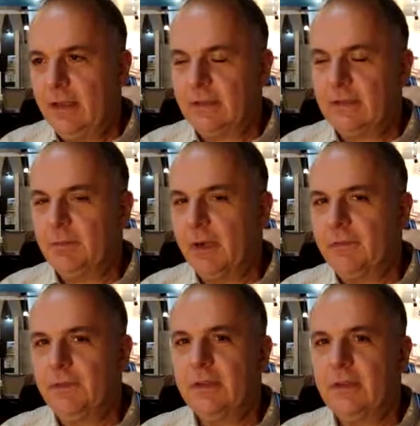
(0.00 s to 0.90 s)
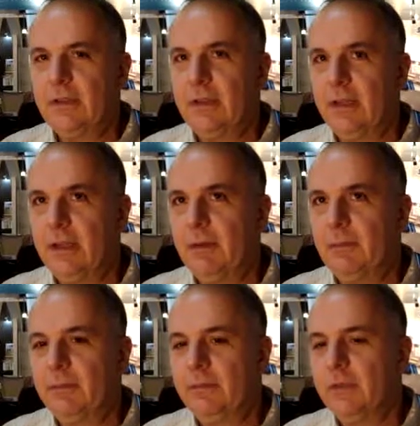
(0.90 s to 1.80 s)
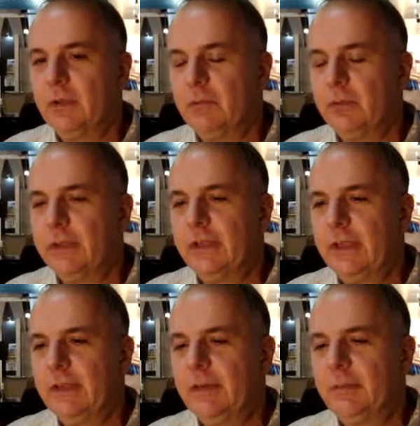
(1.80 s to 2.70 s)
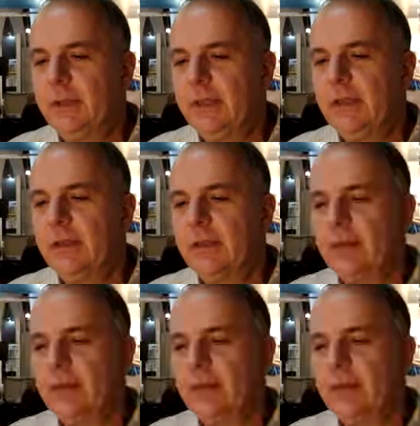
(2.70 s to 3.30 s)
Yes, in my field, you really need to be